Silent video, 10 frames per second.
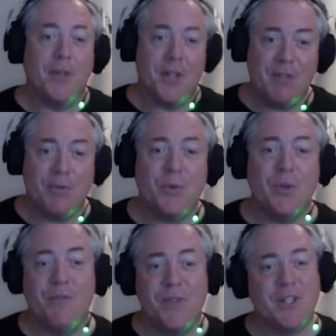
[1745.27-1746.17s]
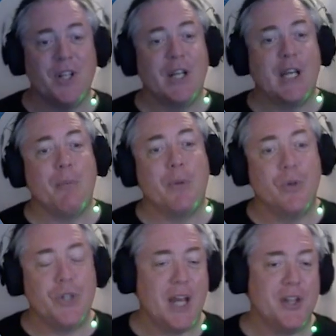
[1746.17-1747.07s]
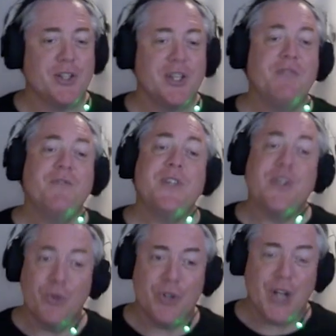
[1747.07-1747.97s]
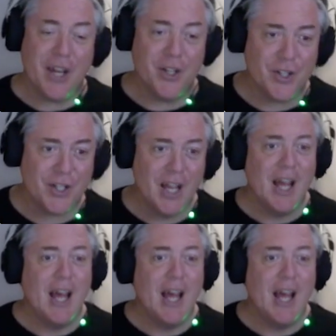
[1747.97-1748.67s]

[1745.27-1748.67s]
the difference between physical and chemical changes. In physical changes,